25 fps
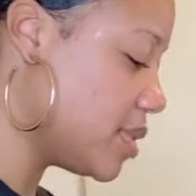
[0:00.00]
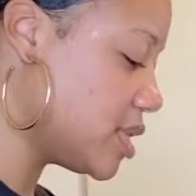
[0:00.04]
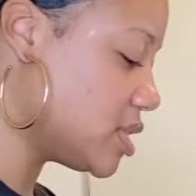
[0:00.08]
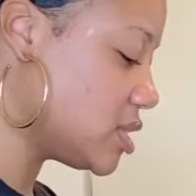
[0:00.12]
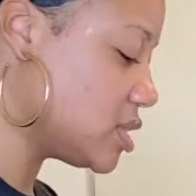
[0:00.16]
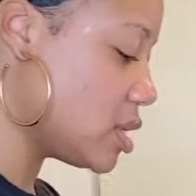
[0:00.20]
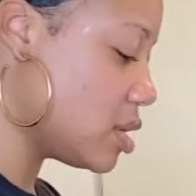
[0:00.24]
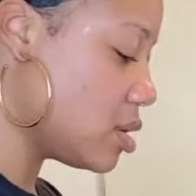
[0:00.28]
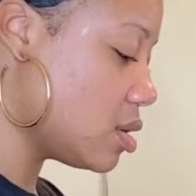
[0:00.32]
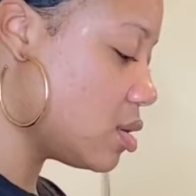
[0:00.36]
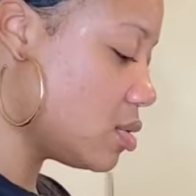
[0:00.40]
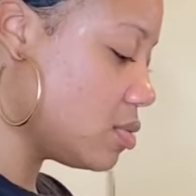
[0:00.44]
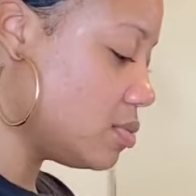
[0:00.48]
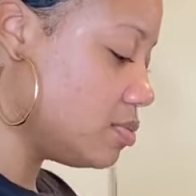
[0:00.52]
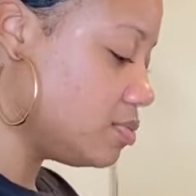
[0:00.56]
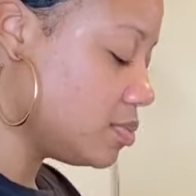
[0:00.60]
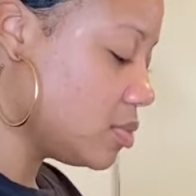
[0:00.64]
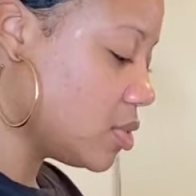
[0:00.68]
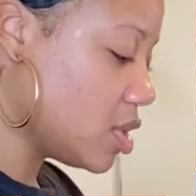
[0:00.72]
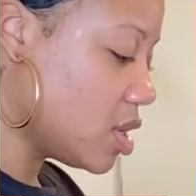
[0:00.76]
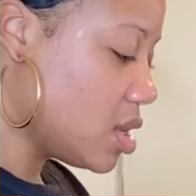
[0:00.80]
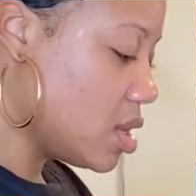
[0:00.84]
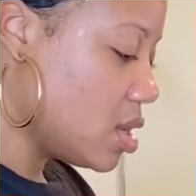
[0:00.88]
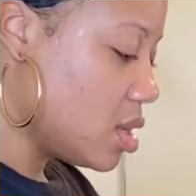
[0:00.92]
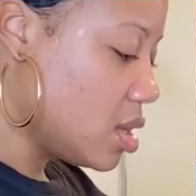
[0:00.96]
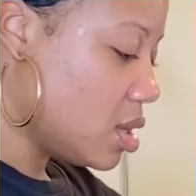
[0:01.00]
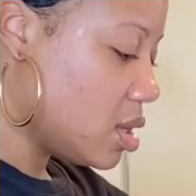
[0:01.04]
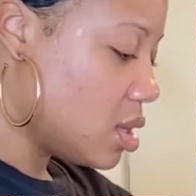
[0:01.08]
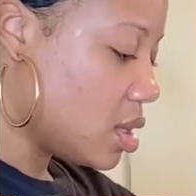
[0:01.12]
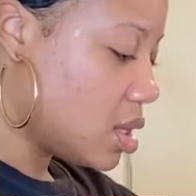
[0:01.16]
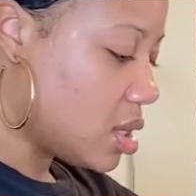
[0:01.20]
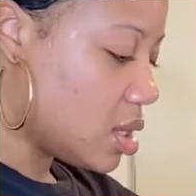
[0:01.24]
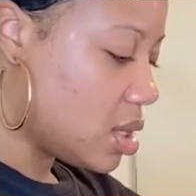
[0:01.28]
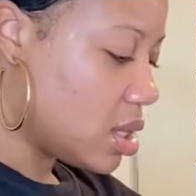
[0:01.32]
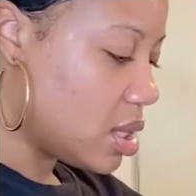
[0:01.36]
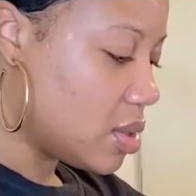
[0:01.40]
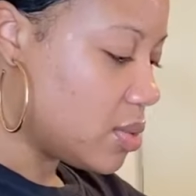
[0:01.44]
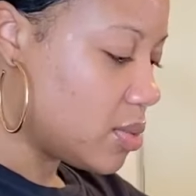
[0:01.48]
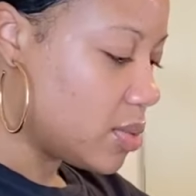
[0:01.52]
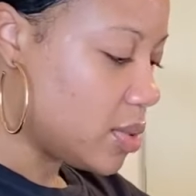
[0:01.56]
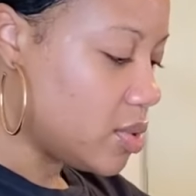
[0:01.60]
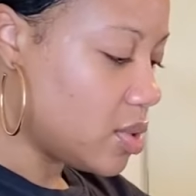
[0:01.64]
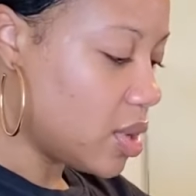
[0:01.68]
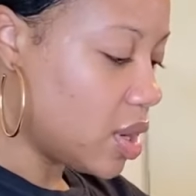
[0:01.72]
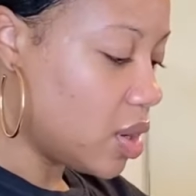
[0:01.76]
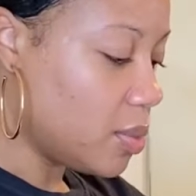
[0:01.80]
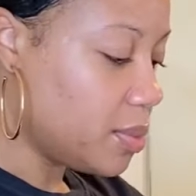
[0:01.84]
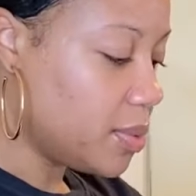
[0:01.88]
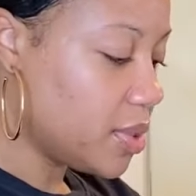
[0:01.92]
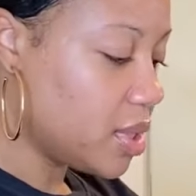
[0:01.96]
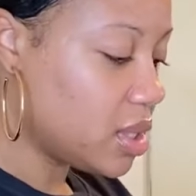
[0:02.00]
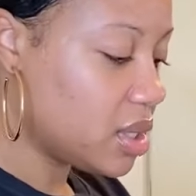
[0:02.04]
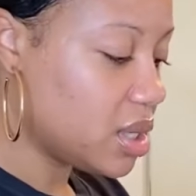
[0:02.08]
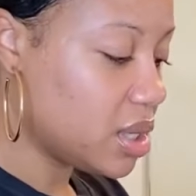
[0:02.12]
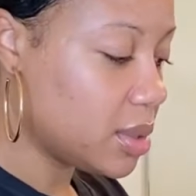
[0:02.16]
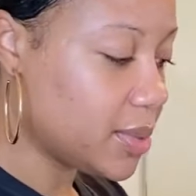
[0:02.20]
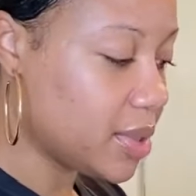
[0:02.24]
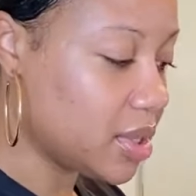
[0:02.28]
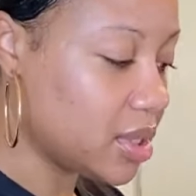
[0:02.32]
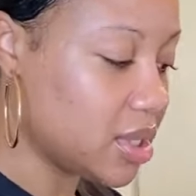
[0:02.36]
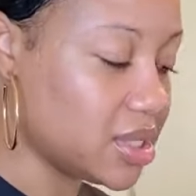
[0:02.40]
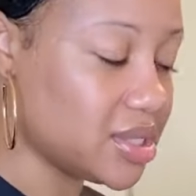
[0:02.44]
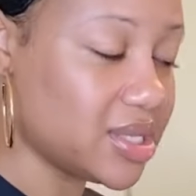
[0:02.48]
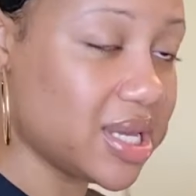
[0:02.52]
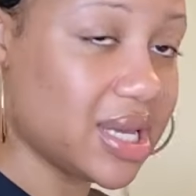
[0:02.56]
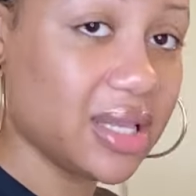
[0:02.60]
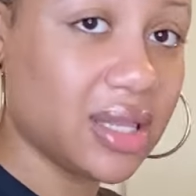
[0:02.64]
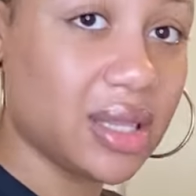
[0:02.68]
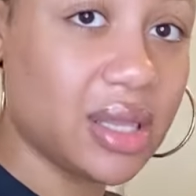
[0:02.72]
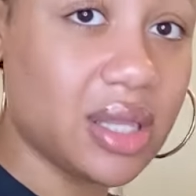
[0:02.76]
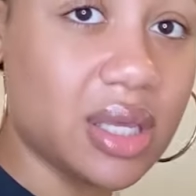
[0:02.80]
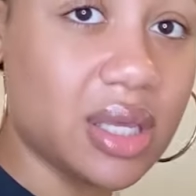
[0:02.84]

but some you open it up, it looks like